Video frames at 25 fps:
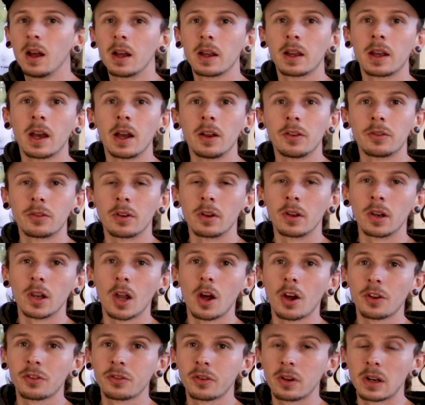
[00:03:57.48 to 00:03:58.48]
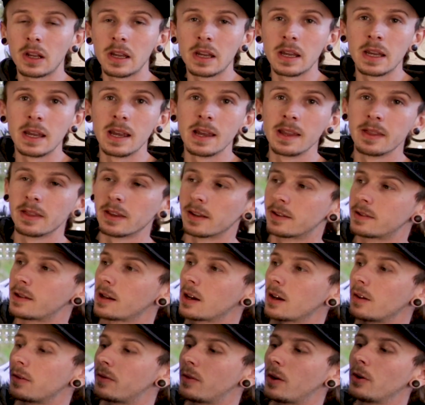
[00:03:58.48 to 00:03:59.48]
Okay, so lastly, in the
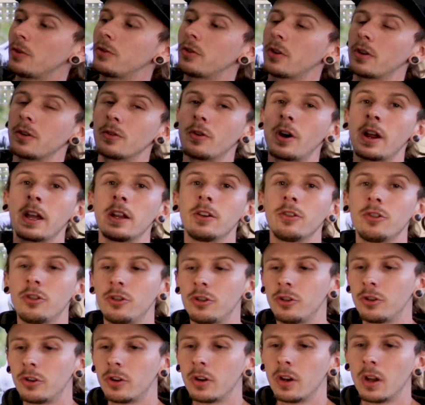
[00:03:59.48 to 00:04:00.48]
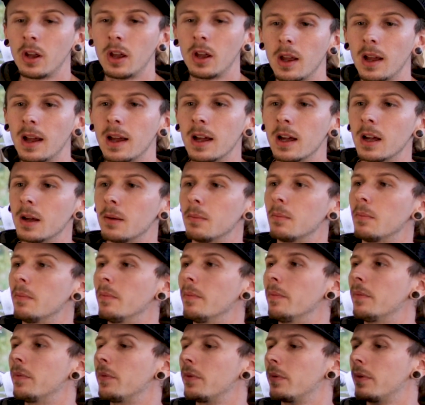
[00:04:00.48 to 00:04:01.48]
telephoto range,
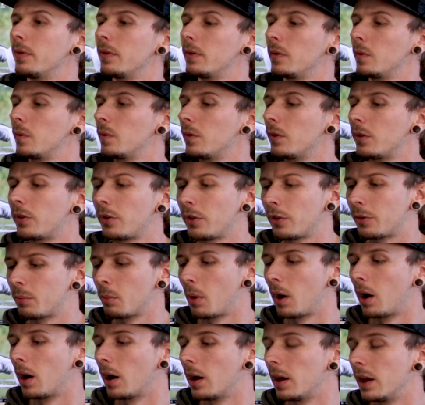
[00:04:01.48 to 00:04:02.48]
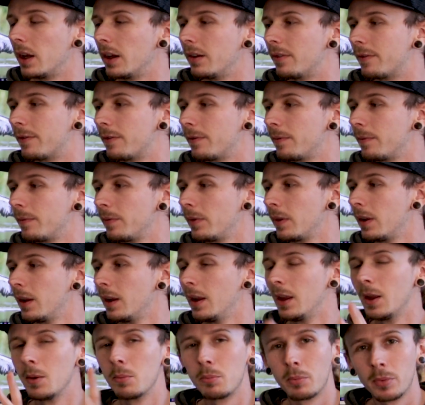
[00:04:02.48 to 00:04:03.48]
this is my
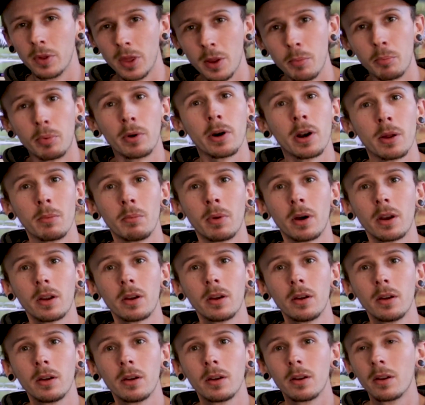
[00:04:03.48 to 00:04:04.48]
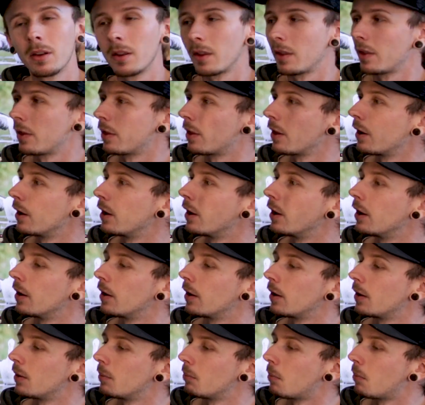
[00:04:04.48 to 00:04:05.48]
bread and butter,
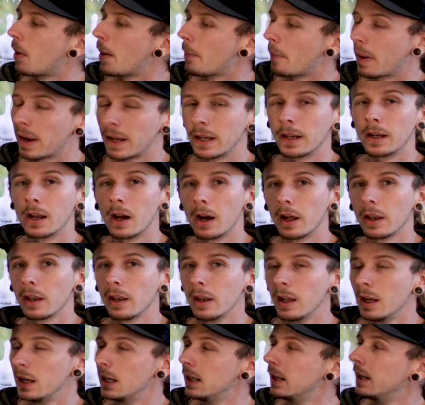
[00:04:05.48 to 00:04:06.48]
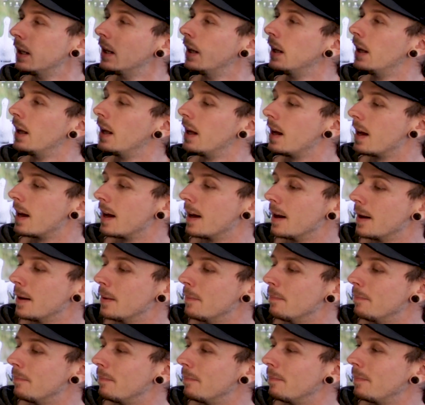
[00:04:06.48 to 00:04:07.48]
my main gun,
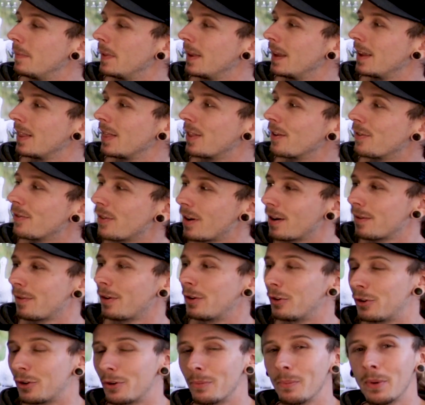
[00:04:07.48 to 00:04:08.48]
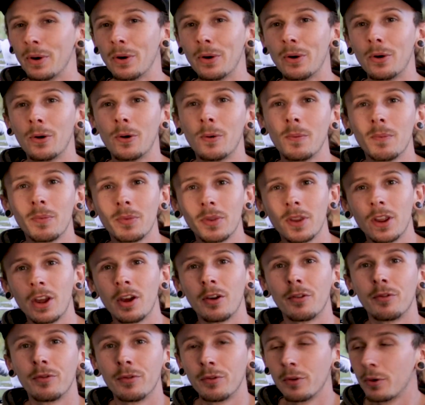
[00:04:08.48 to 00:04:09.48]
the 500mm
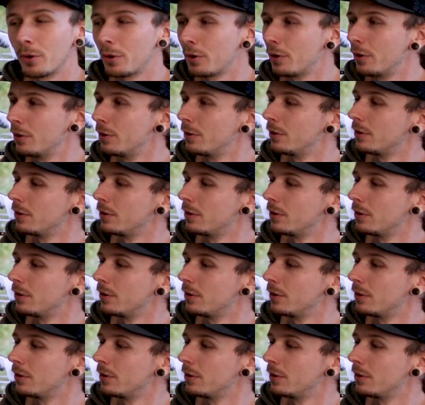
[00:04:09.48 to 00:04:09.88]
f4.